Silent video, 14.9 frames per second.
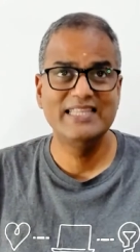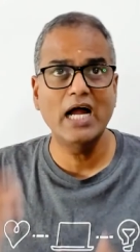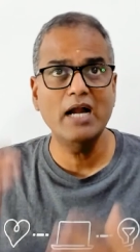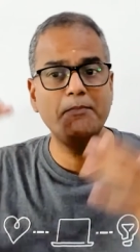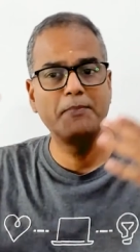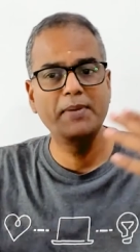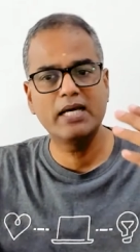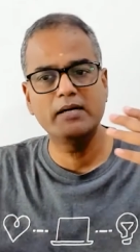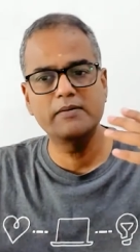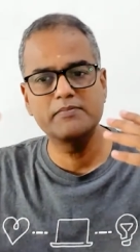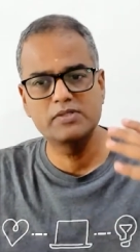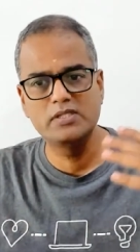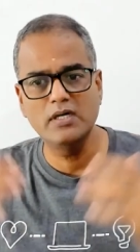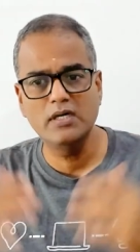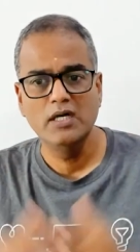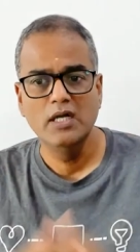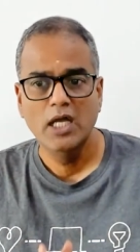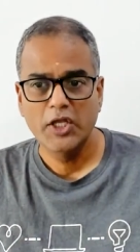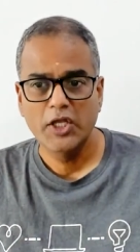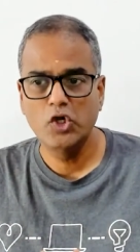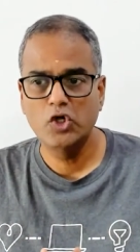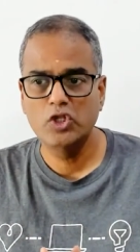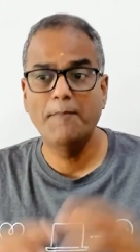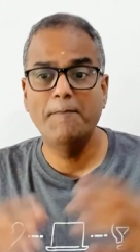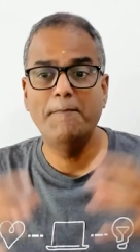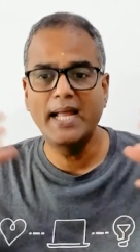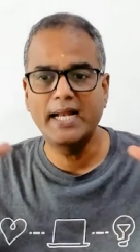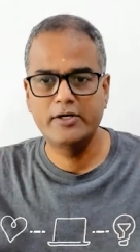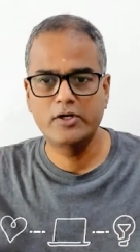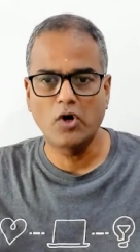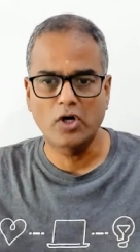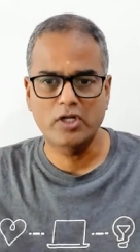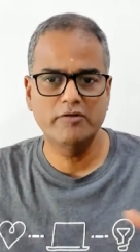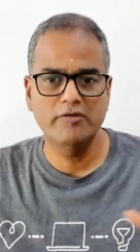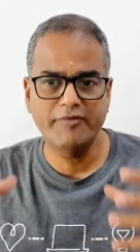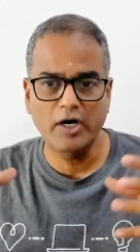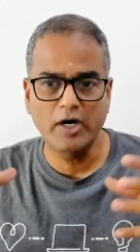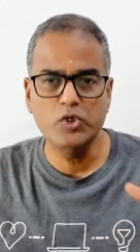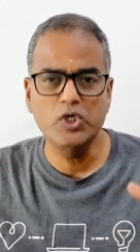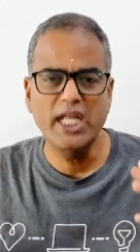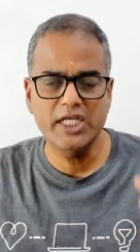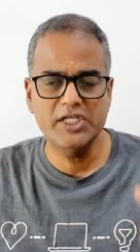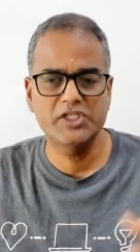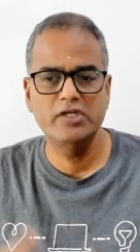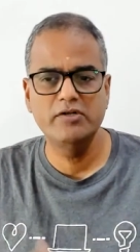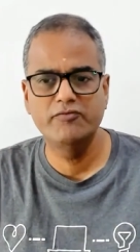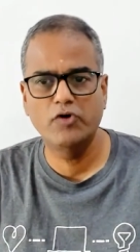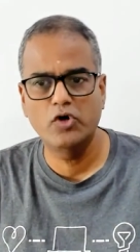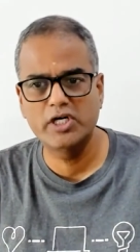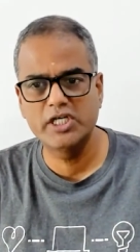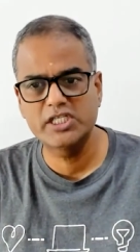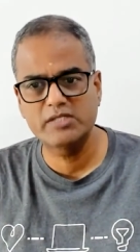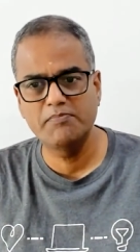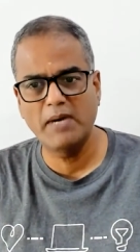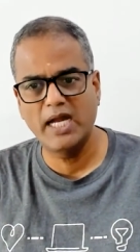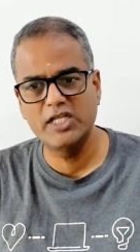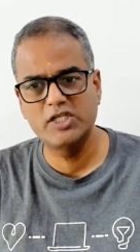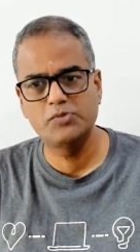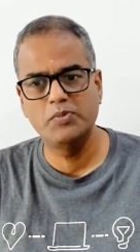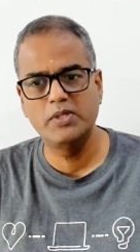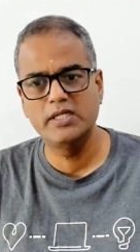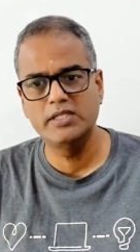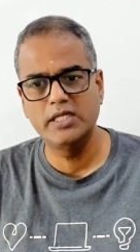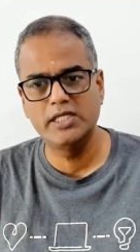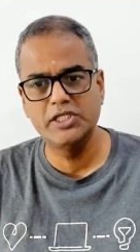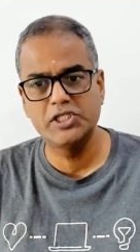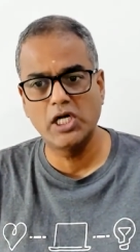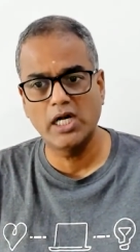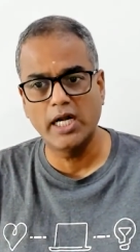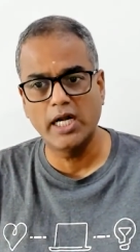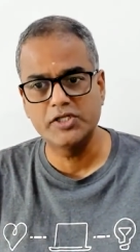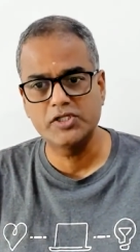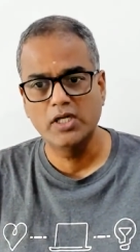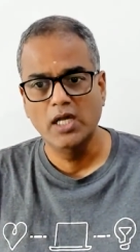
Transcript: That becomes the bedrock, the foundation for risk management in the digital age.